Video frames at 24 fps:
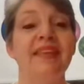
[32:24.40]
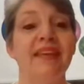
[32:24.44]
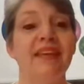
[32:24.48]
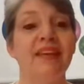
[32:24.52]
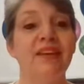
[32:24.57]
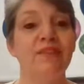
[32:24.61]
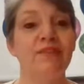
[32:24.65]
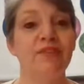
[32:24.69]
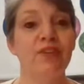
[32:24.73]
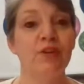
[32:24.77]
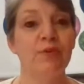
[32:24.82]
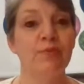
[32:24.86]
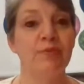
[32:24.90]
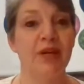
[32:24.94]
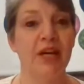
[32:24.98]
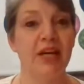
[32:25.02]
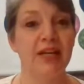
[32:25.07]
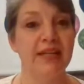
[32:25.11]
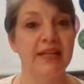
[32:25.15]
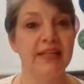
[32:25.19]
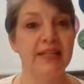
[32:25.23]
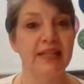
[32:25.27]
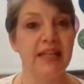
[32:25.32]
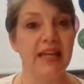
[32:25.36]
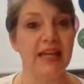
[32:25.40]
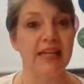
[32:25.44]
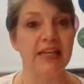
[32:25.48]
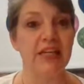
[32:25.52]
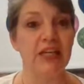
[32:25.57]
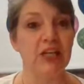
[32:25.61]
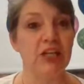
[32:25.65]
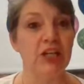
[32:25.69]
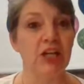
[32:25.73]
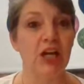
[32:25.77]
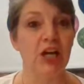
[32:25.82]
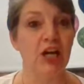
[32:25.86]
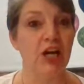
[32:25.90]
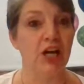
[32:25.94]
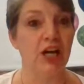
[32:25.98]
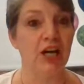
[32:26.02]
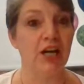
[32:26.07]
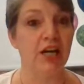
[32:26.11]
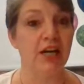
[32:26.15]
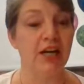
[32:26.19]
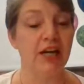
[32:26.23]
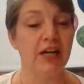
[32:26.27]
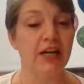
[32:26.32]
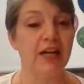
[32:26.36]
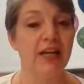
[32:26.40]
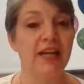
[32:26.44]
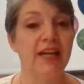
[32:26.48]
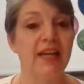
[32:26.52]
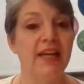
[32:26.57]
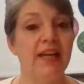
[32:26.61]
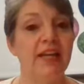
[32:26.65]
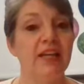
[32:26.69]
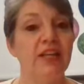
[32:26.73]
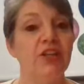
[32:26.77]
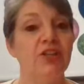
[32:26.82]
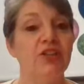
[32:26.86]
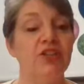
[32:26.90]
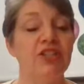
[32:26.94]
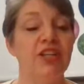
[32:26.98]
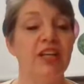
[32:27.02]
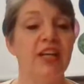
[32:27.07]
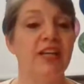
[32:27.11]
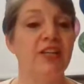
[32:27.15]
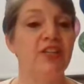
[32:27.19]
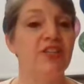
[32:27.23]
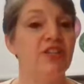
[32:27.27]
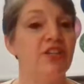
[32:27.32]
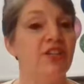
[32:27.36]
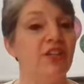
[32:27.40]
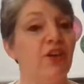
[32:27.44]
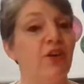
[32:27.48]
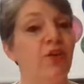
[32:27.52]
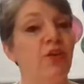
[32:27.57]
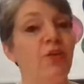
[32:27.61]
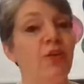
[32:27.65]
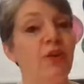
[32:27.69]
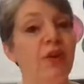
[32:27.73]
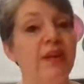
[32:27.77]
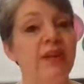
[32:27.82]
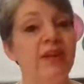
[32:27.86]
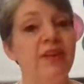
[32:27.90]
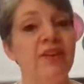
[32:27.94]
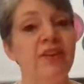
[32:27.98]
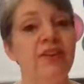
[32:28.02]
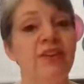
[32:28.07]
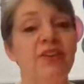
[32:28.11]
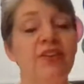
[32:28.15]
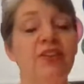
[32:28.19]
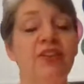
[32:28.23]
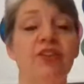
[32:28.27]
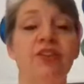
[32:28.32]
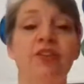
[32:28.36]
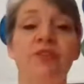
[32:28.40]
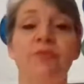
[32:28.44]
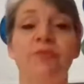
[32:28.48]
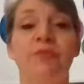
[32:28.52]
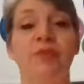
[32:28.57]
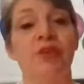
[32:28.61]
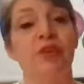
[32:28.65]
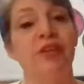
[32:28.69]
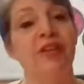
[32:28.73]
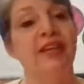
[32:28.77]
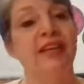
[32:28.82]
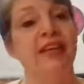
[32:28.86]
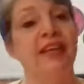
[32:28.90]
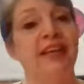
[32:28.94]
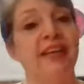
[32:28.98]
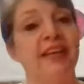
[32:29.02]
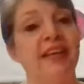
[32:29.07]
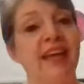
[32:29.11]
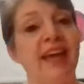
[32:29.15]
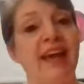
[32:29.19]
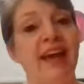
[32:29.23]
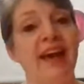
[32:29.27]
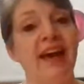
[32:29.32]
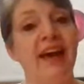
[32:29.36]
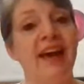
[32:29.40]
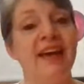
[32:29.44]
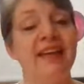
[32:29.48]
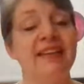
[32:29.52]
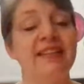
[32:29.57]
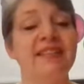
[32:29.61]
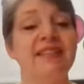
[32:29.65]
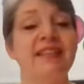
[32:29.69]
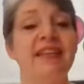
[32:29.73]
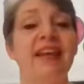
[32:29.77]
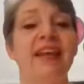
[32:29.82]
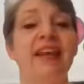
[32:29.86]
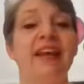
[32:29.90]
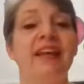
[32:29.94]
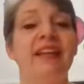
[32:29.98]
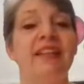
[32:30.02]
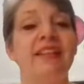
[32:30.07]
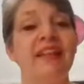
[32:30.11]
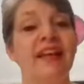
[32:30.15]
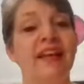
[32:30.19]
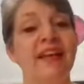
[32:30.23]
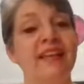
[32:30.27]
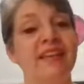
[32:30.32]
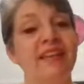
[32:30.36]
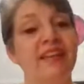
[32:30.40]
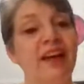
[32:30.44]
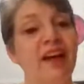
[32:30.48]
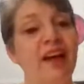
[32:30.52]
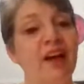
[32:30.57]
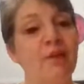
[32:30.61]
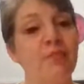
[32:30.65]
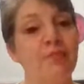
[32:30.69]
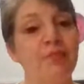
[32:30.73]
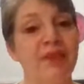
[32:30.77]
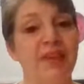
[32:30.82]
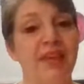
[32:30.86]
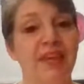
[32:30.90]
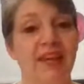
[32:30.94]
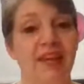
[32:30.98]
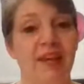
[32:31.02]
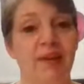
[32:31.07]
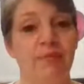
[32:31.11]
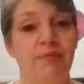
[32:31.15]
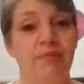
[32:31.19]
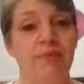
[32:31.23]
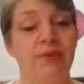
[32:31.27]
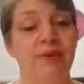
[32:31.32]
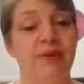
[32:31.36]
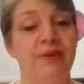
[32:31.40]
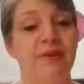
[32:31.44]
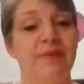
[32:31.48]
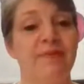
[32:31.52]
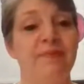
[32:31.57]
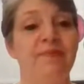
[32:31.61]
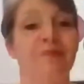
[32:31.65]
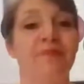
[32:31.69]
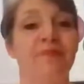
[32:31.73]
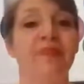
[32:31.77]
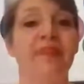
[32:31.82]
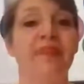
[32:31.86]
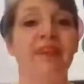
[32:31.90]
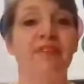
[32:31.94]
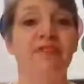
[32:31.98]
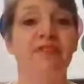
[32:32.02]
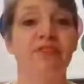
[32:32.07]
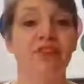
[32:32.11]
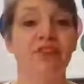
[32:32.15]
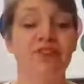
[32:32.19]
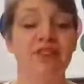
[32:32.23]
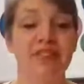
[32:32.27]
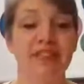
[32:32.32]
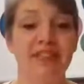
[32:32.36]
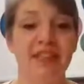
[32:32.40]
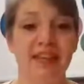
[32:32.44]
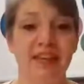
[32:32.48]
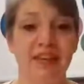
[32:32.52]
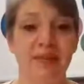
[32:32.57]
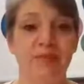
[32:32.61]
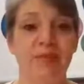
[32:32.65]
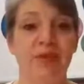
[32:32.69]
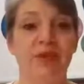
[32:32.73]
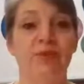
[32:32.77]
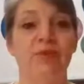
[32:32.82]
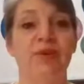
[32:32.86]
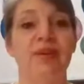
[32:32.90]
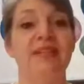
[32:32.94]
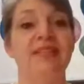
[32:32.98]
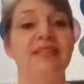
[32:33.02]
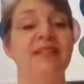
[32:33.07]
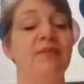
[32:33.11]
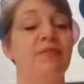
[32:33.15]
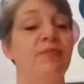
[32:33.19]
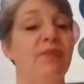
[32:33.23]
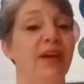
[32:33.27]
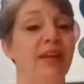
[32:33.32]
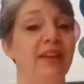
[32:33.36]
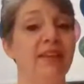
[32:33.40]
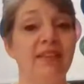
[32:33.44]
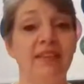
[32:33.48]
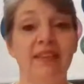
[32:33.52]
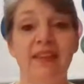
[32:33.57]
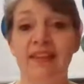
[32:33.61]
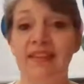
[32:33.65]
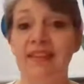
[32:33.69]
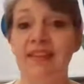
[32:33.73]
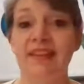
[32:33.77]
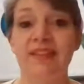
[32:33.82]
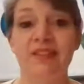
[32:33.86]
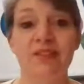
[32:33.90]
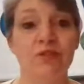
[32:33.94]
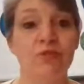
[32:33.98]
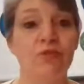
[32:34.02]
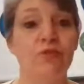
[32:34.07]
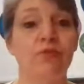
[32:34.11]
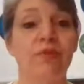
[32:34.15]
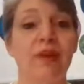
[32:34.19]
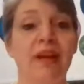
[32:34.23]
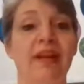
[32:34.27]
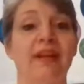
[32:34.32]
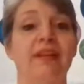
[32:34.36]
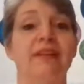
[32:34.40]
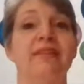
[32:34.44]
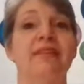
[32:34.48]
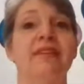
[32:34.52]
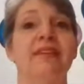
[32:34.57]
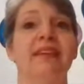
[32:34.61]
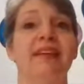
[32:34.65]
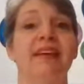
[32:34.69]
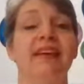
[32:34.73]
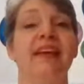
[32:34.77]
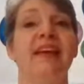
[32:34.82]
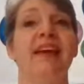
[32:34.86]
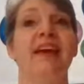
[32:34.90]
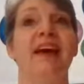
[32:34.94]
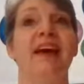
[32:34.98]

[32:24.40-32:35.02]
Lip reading: Think of your body like a car. You're changing the oil, you're putting in gas, like the upkeep. If you're seeing me once a month, that's great.